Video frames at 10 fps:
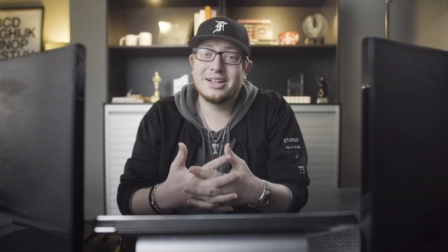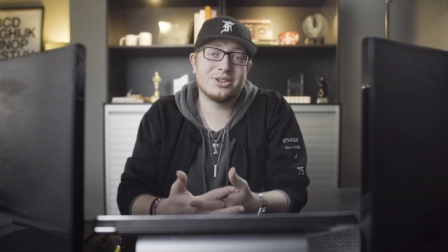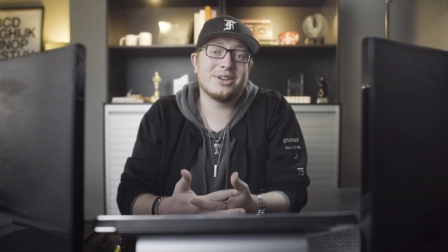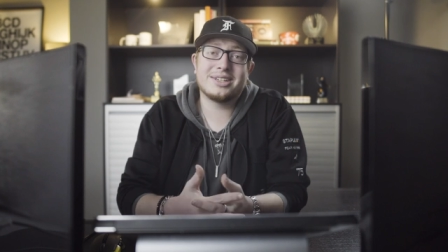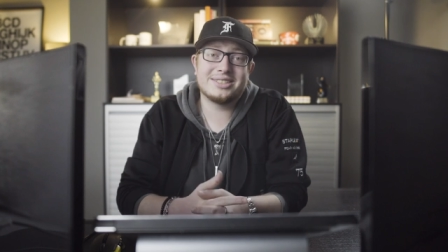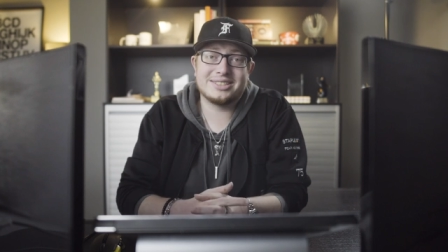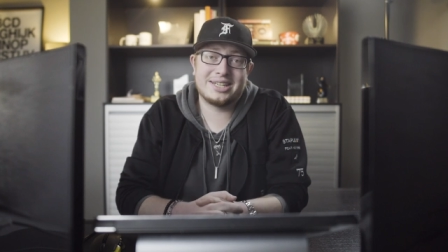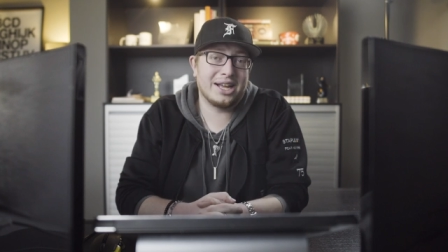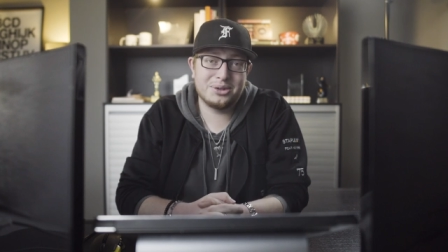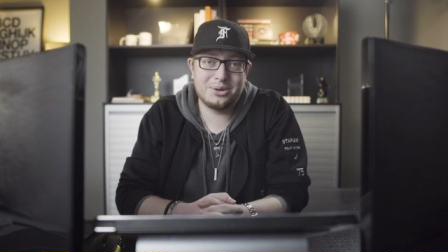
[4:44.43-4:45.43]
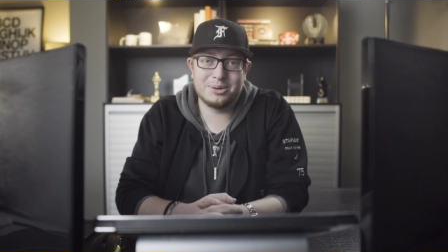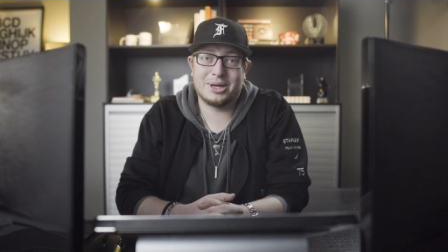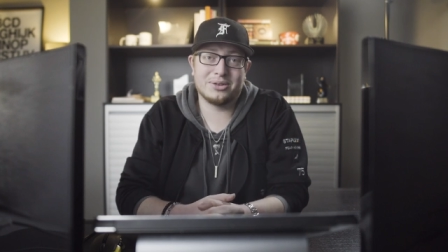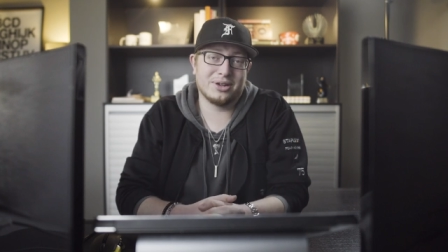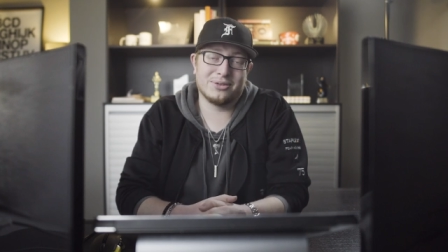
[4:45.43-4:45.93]
They're not just telling you
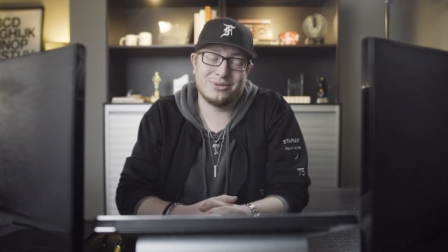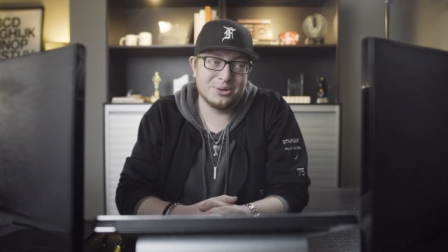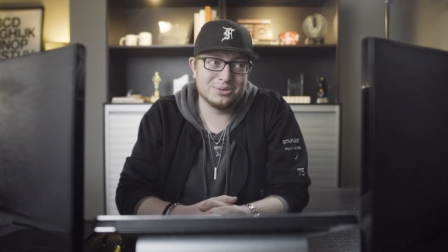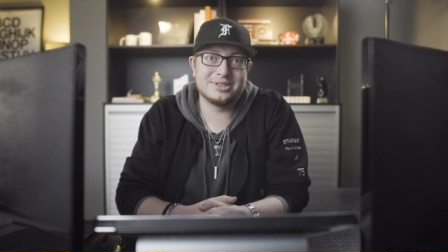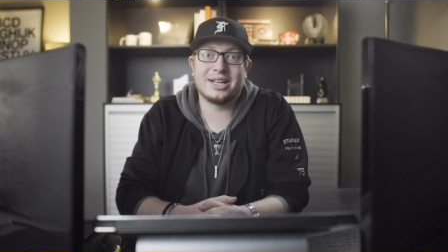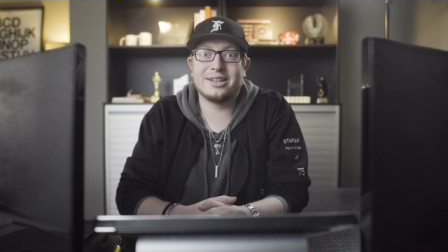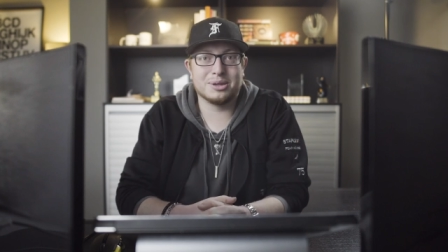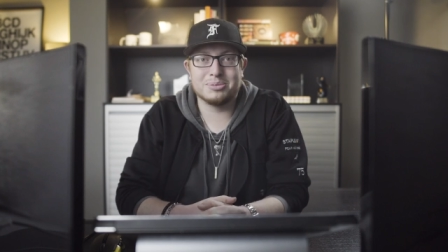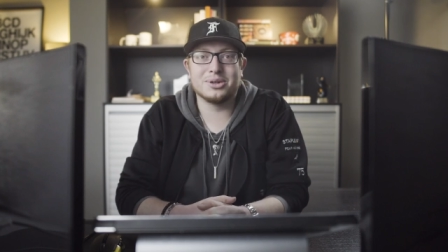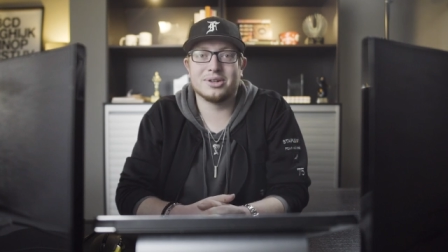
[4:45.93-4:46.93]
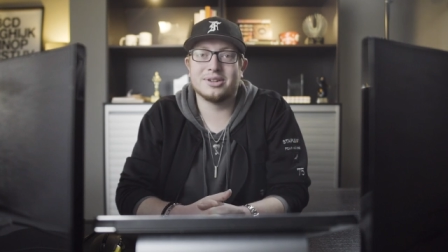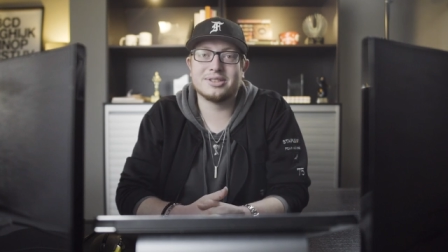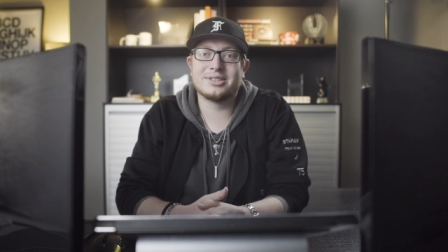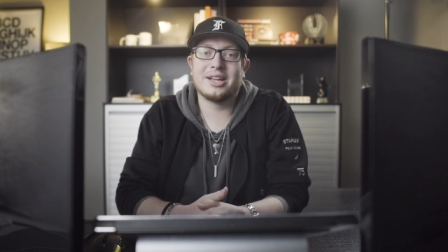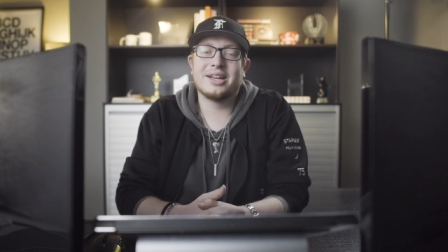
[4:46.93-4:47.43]
about their phones and their
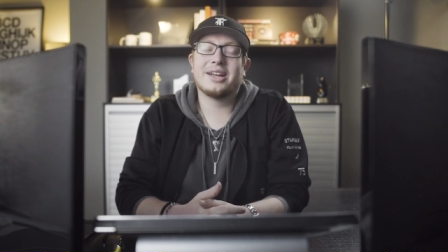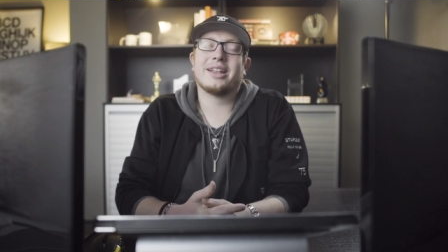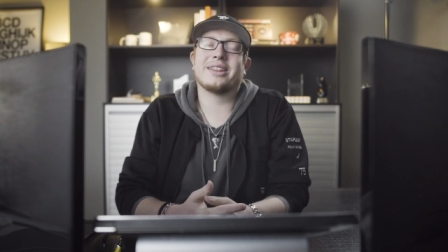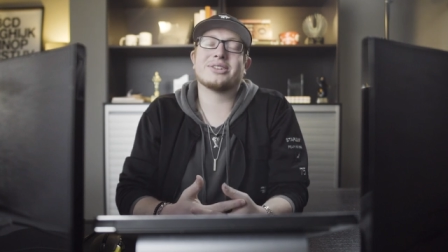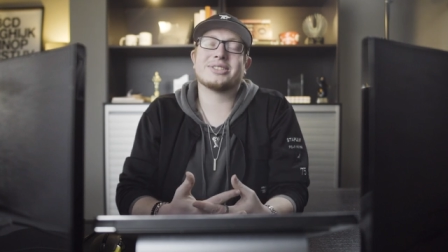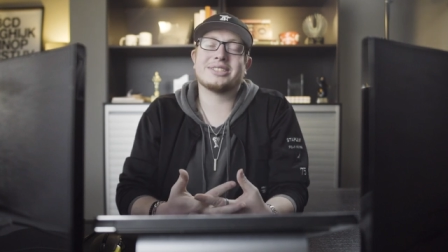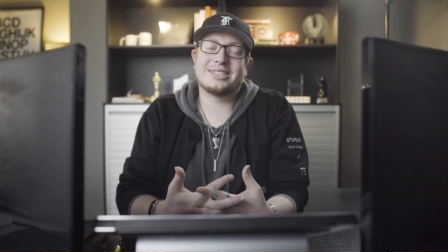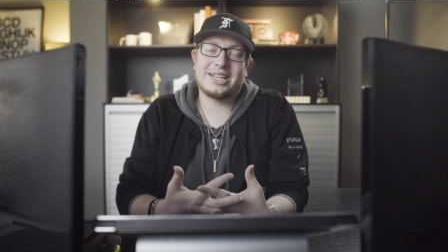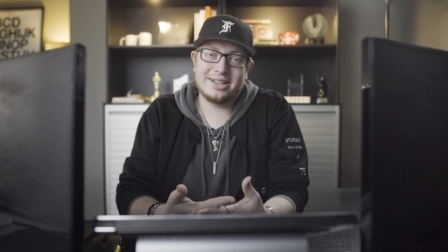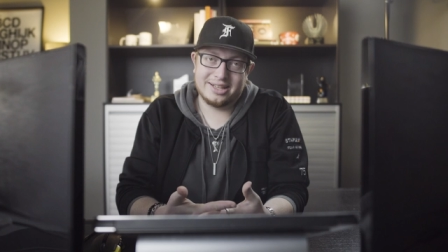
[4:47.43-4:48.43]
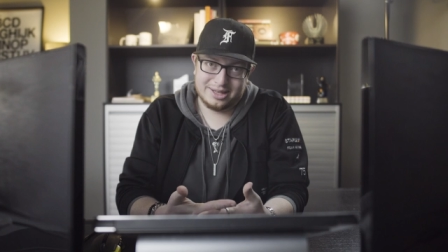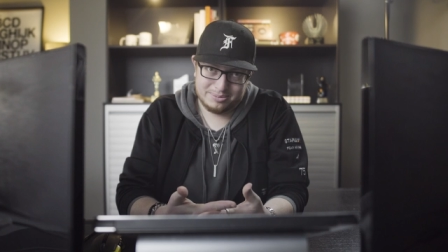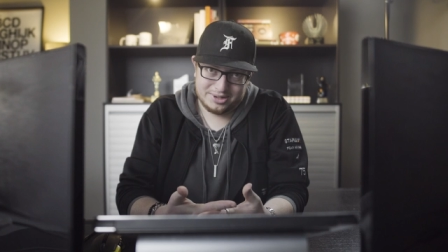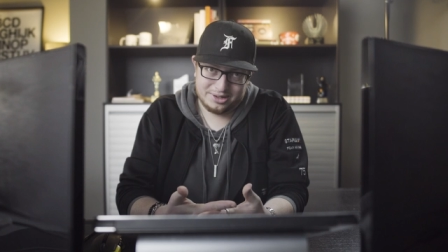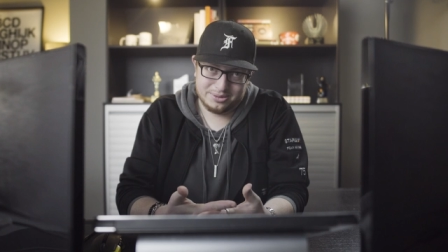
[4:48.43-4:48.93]
burgers, they're selling
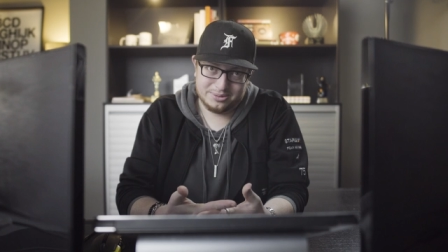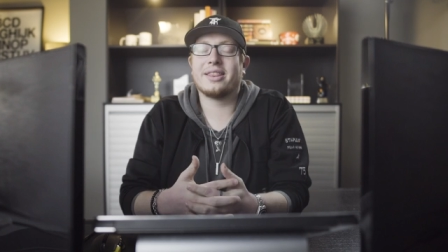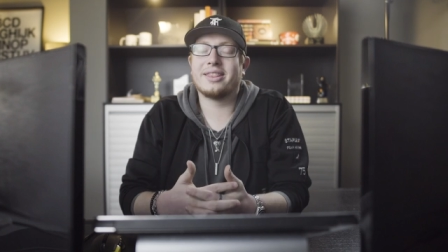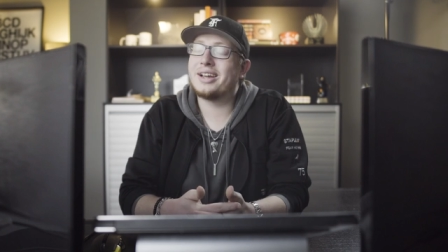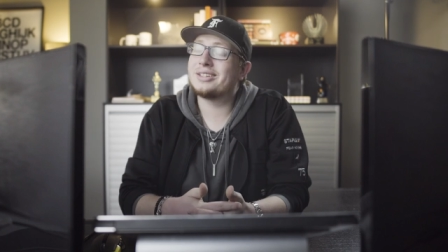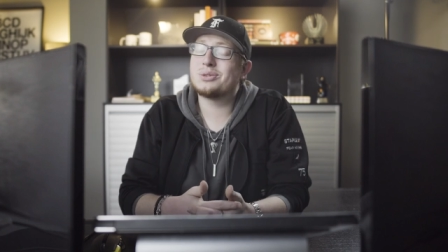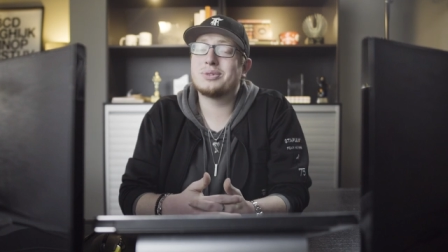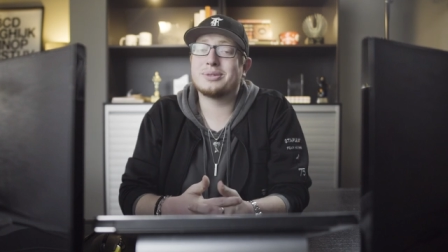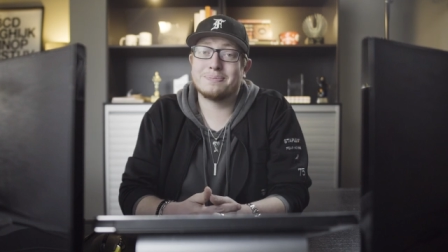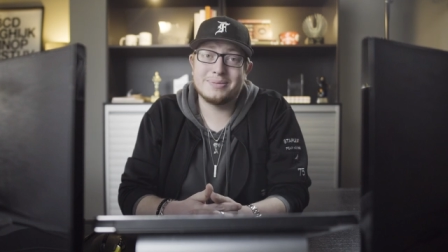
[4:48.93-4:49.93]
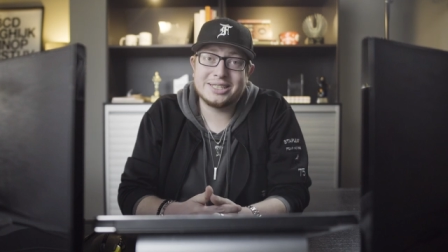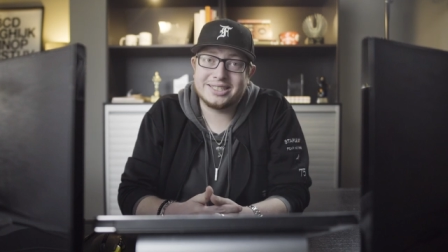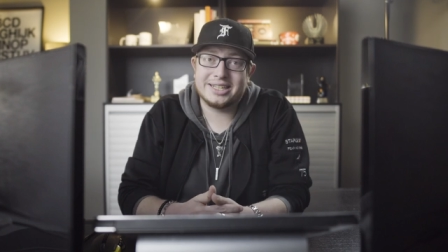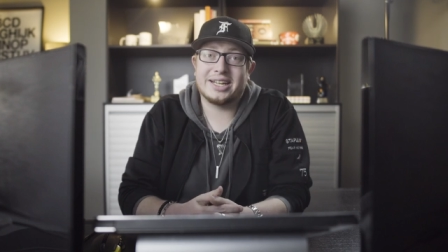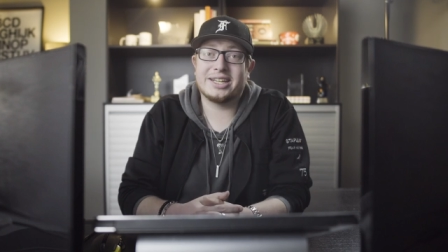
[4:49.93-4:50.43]
them to you. That's what's
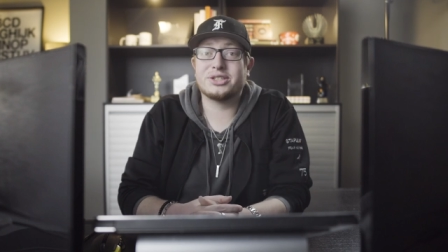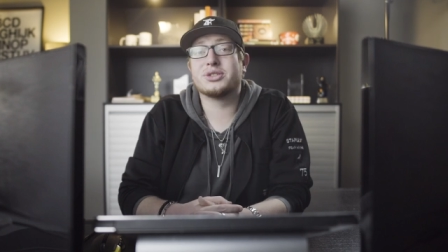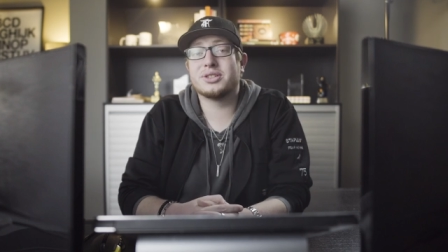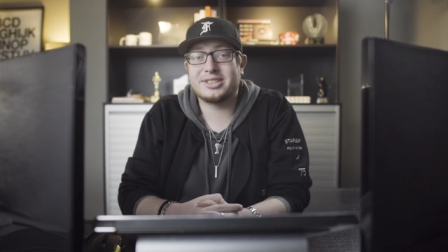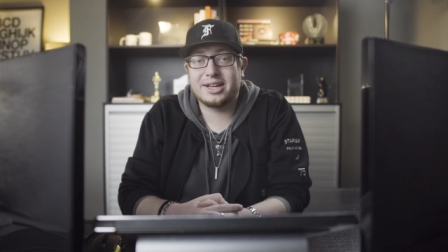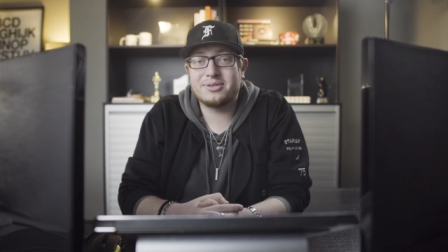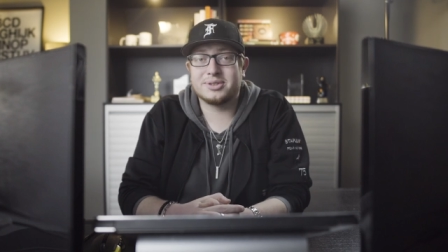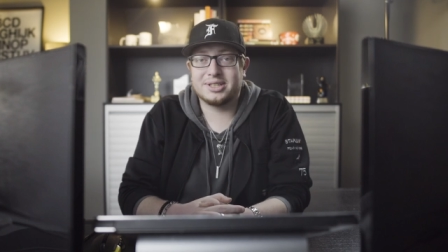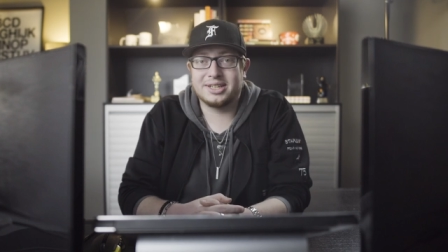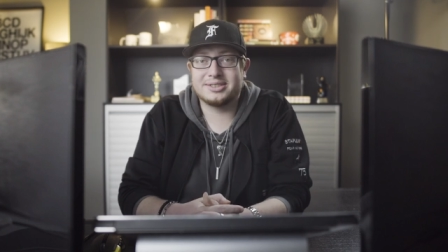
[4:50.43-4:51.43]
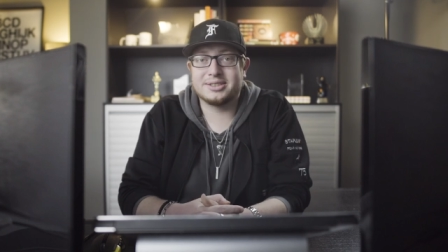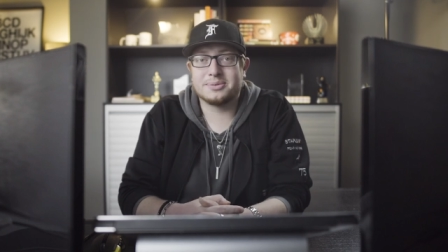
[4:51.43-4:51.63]
missing in church advertising.